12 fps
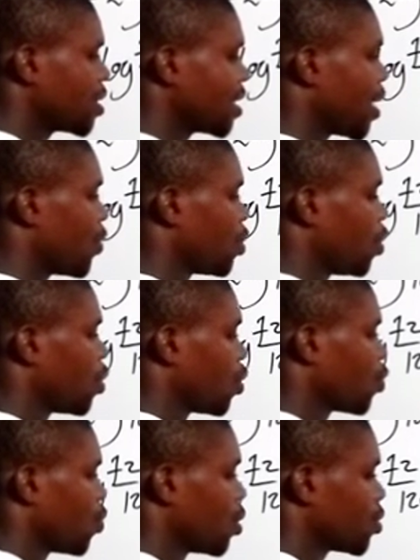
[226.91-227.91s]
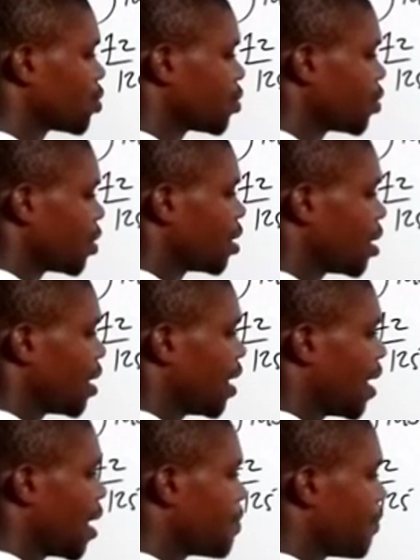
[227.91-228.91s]
same as log what
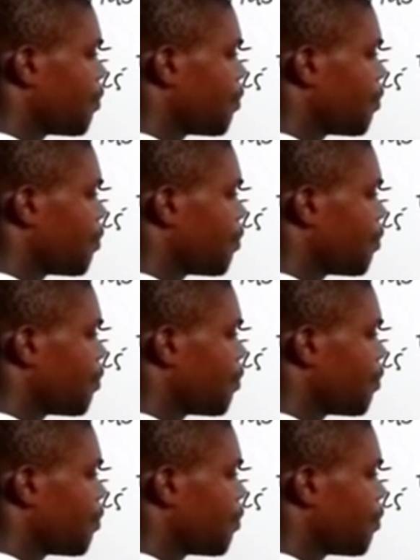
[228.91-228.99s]
A